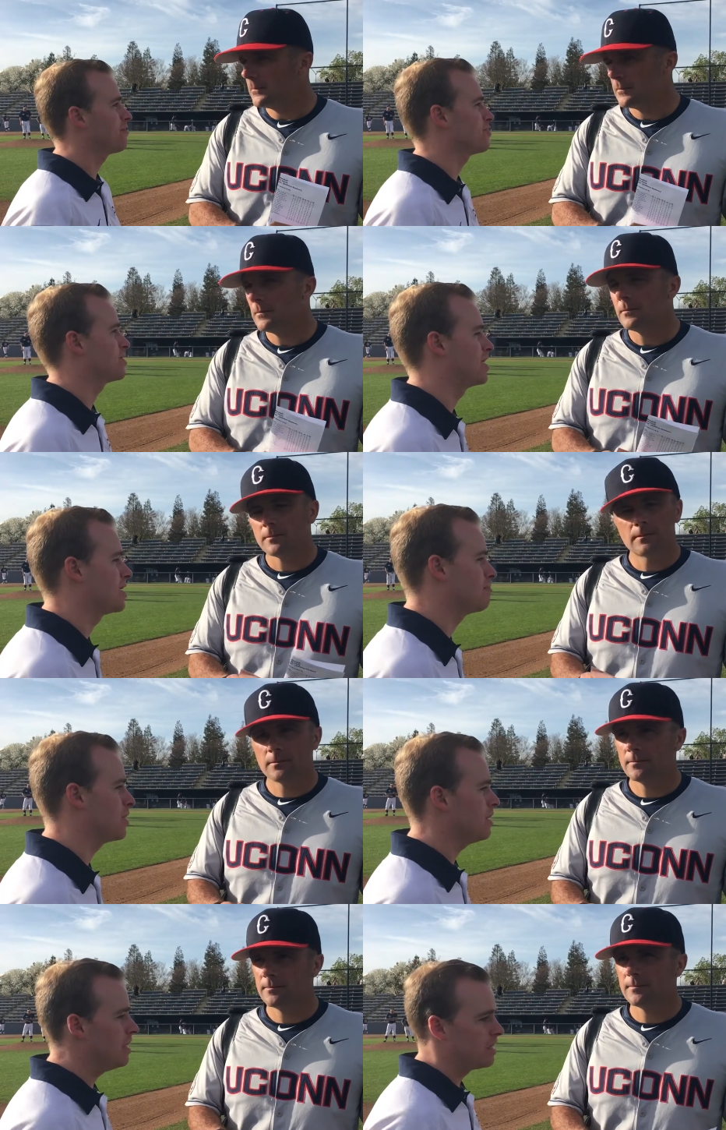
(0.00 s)
Speaker 1: first inning, but
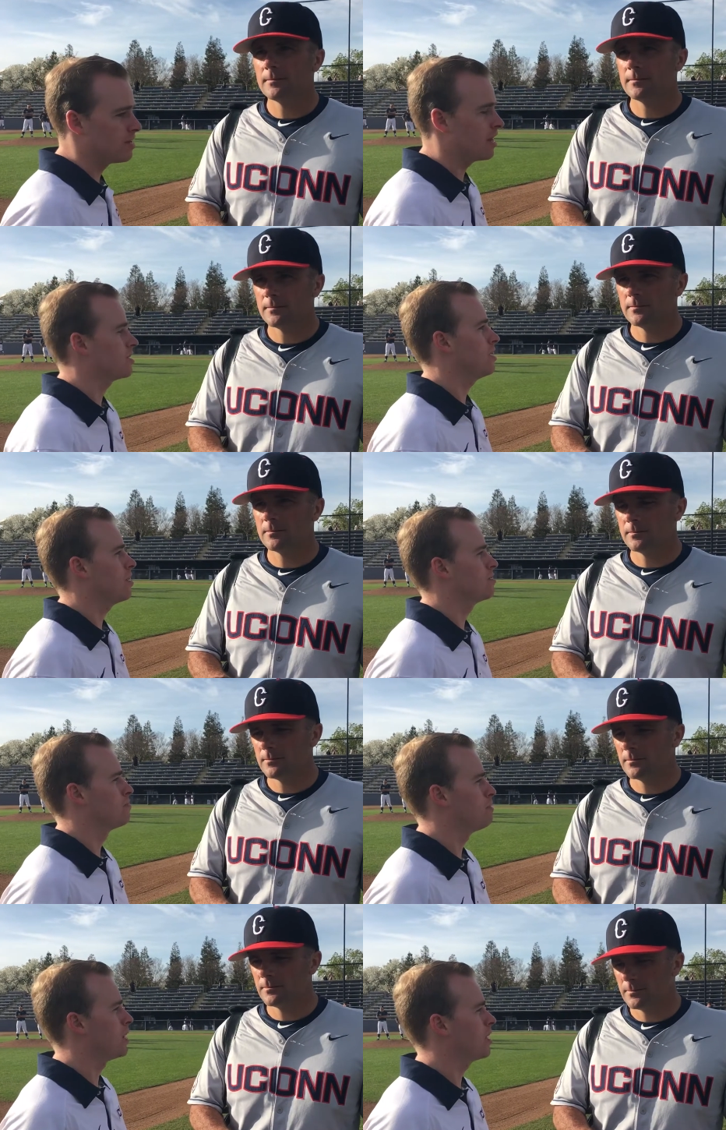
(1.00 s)
you got some
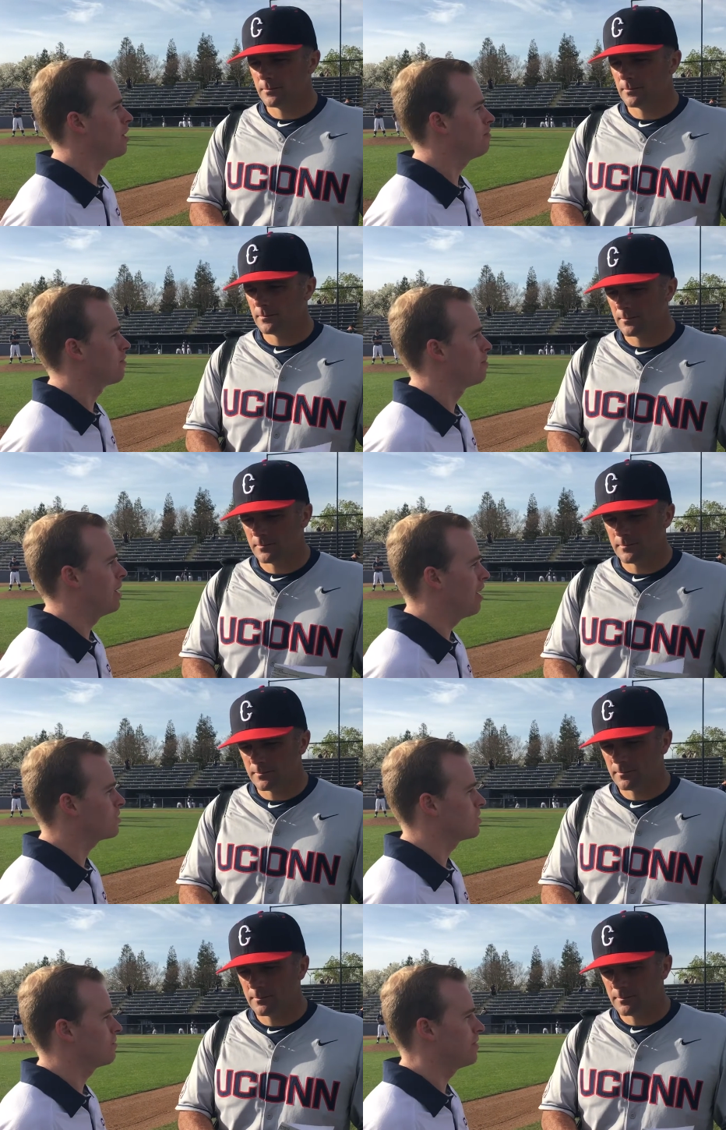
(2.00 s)
pickup from
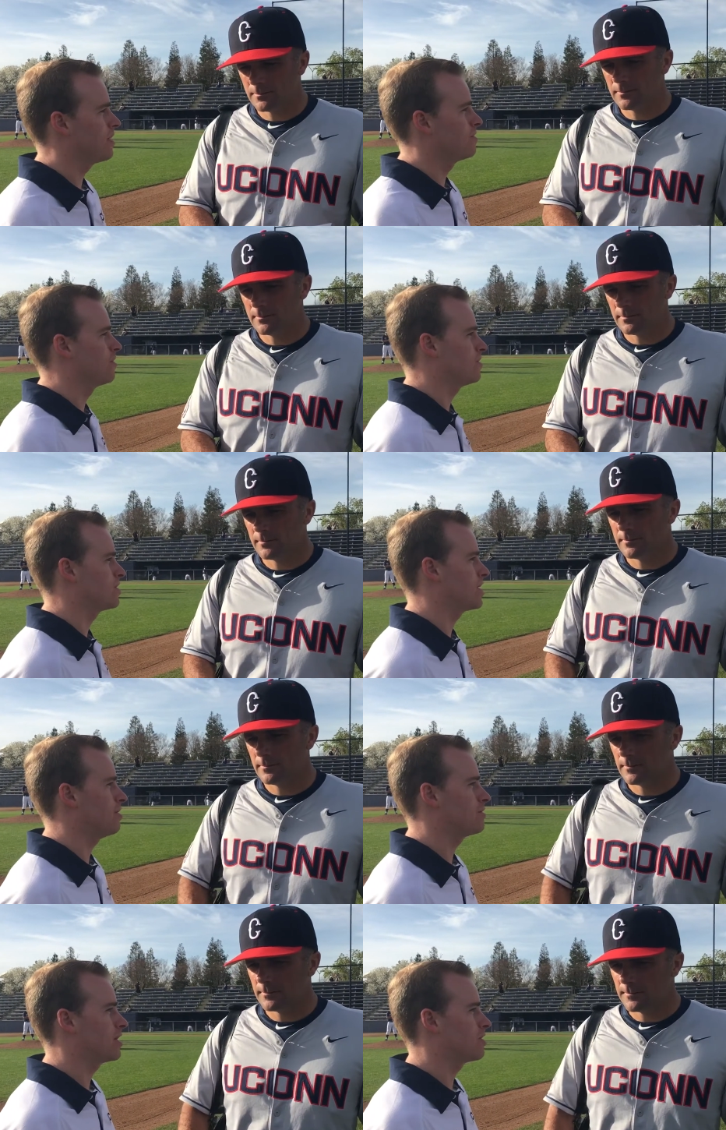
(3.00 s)
Alex Lefebvre there in the
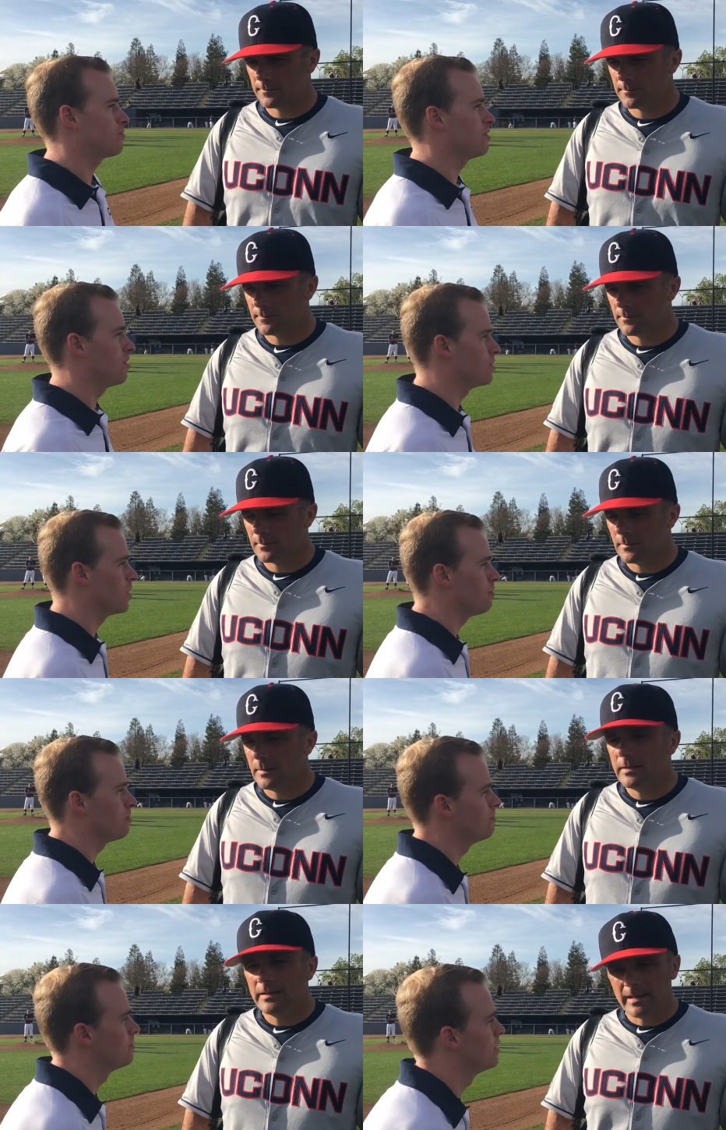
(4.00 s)
second with that three-run double.
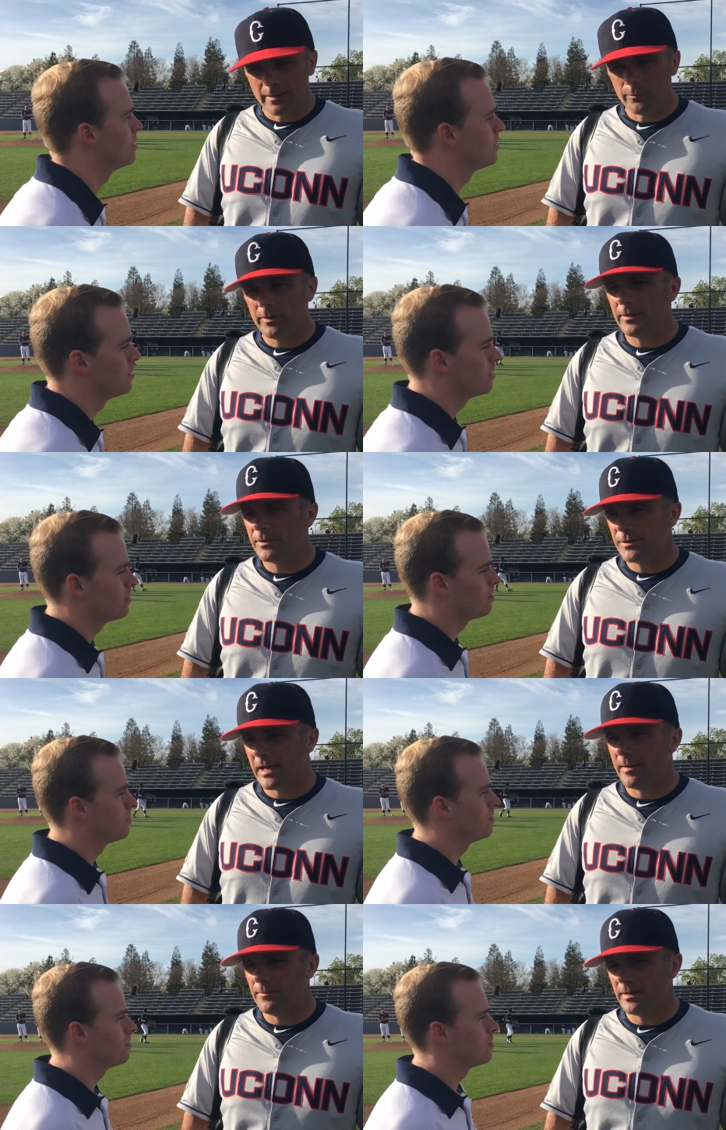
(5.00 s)
Speaker 2: Yeah, really good
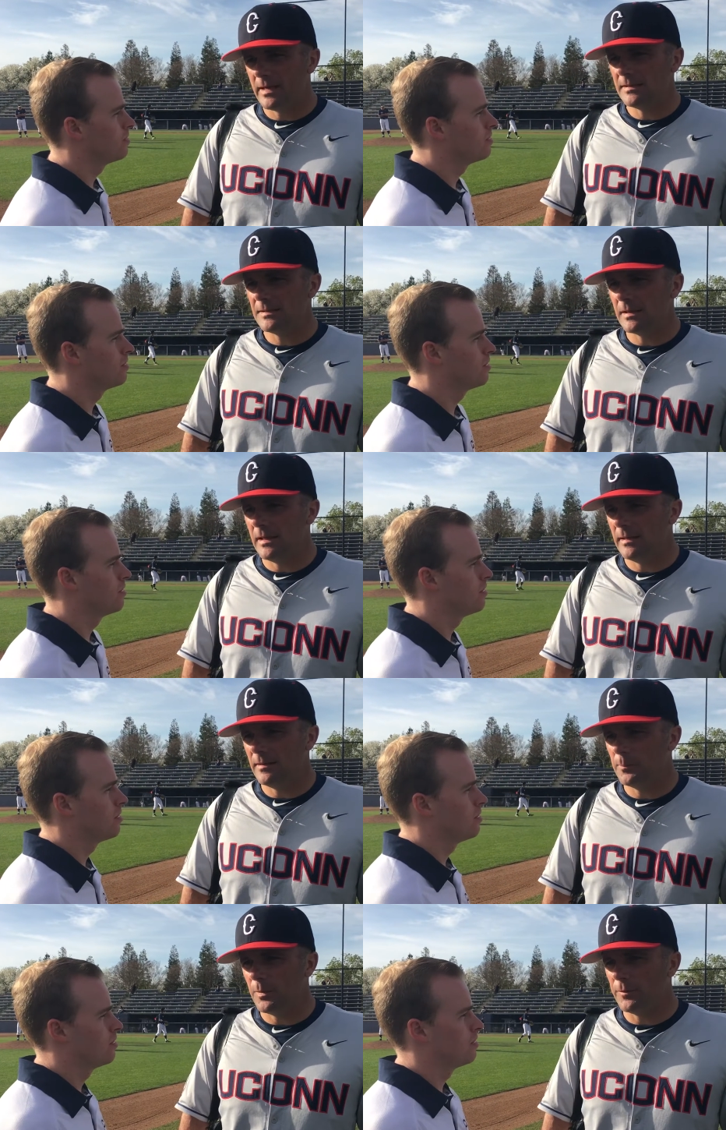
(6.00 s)
job. The guys, uh,
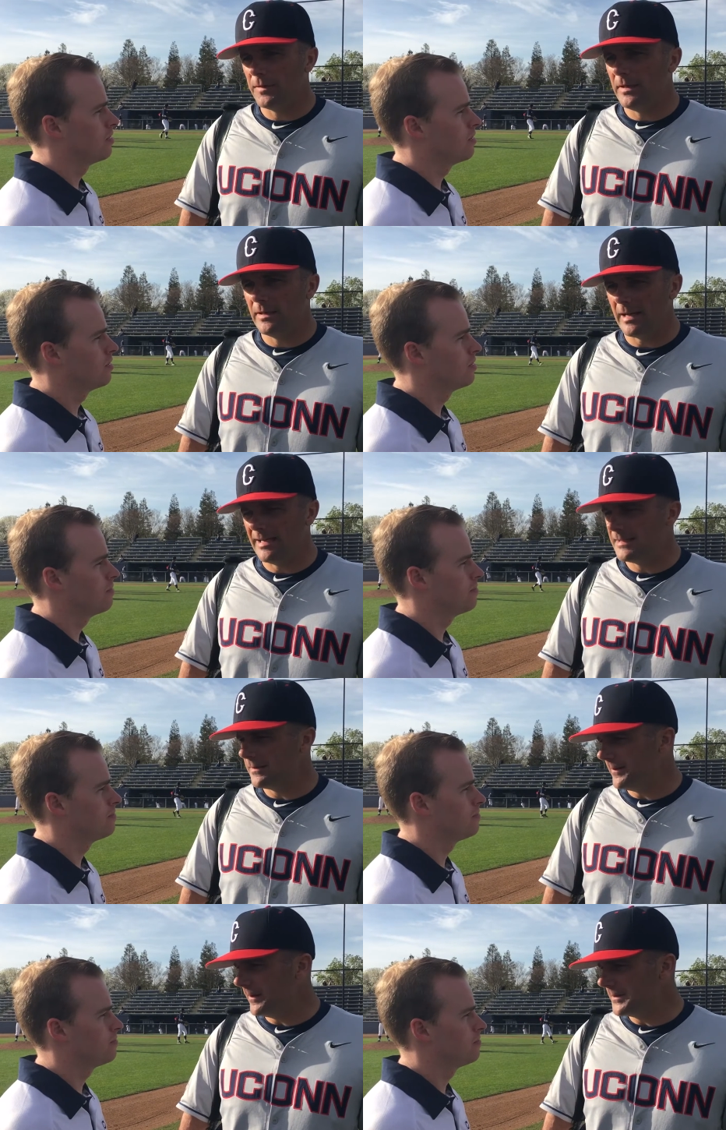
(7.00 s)
both he and Isaac
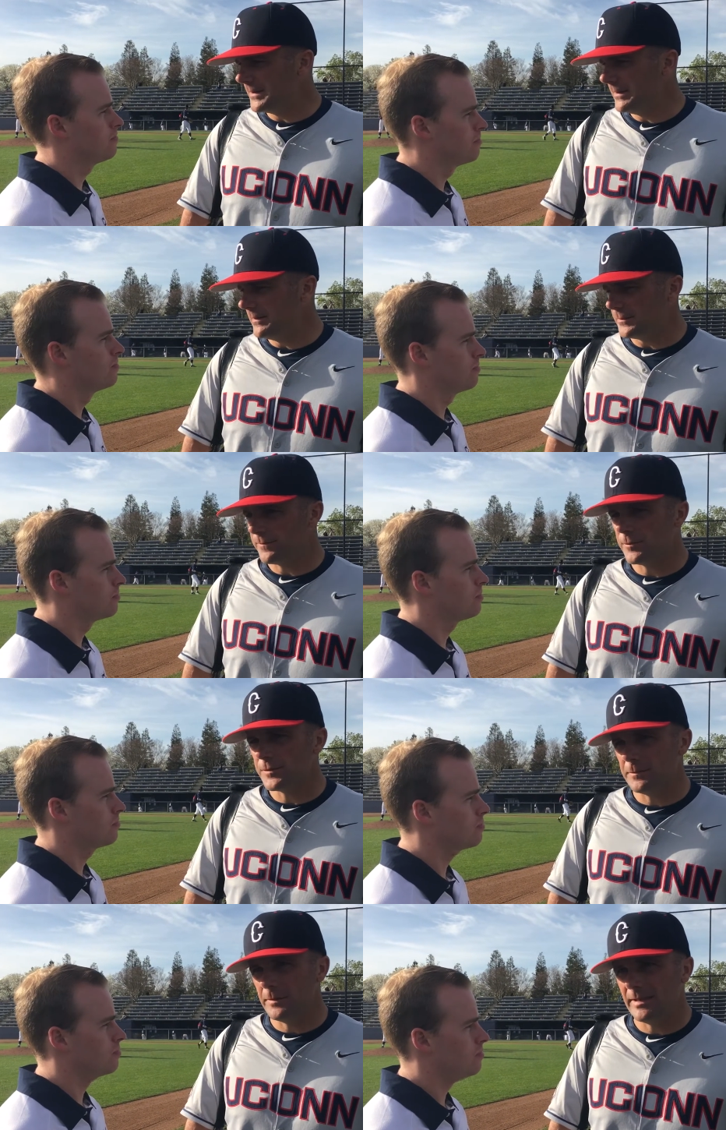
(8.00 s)
Feldstein, those first
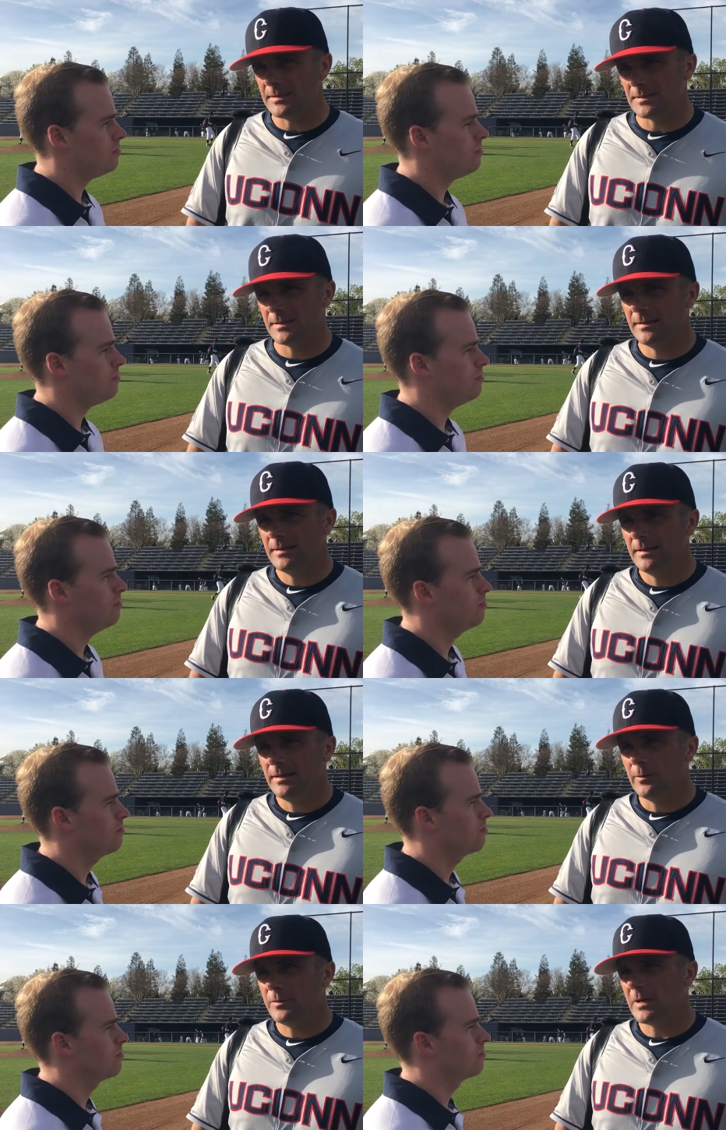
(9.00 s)
two hits,
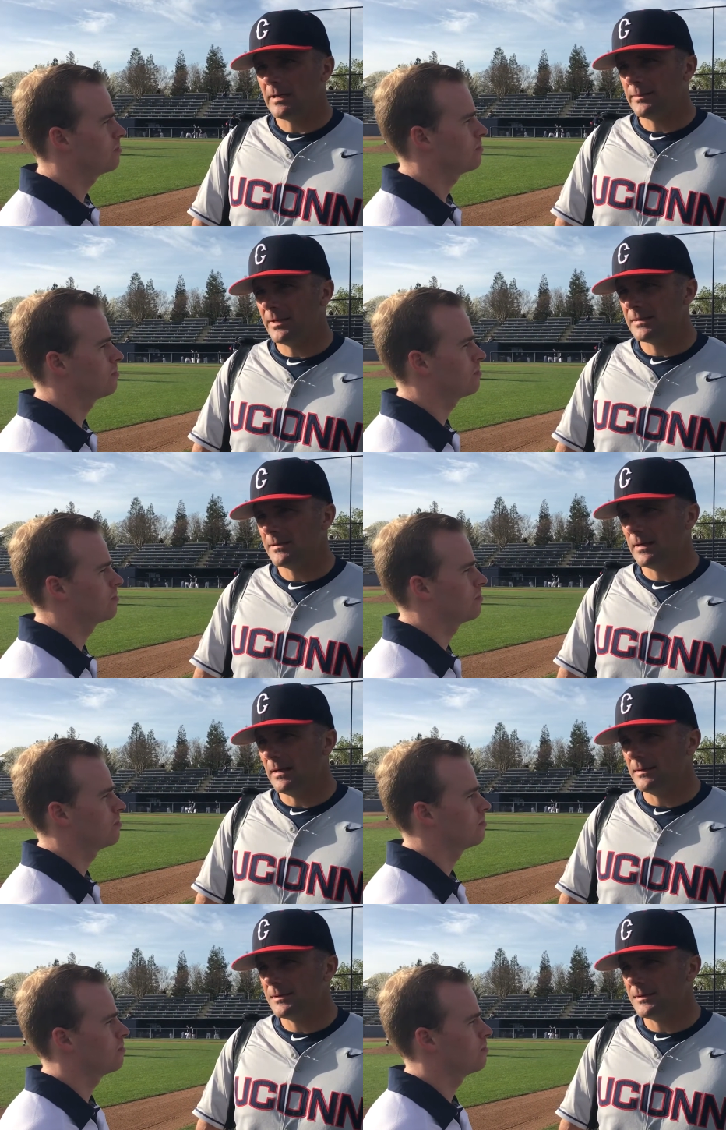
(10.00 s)
and we talked about uh,